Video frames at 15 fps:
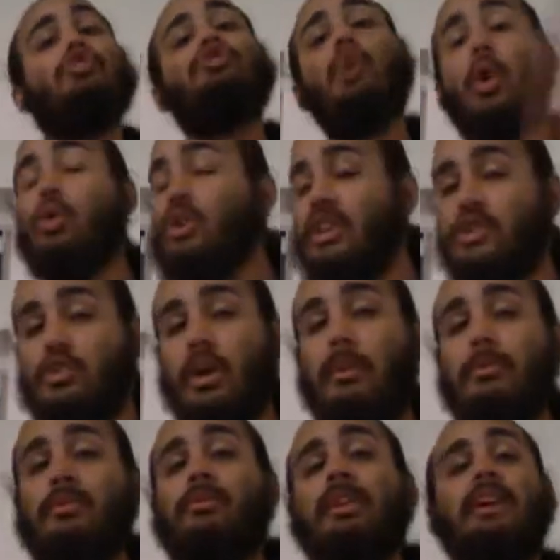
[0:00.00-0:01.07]
Totally
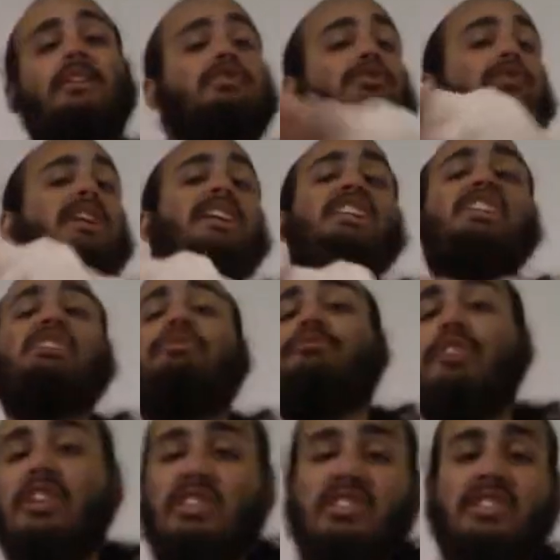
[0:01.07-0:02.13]
trump you niggas
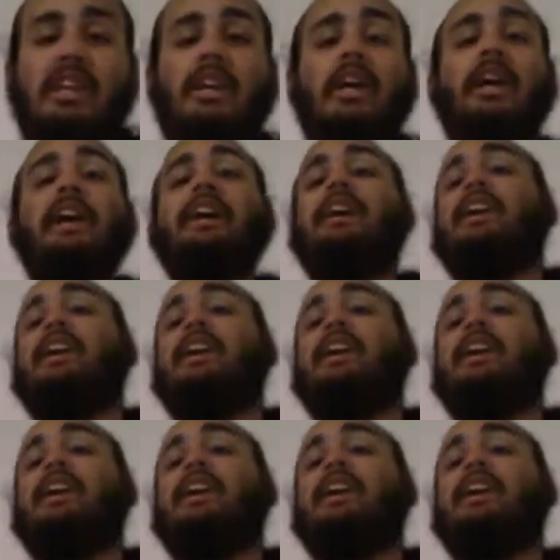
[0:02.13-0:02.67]
is full of shit.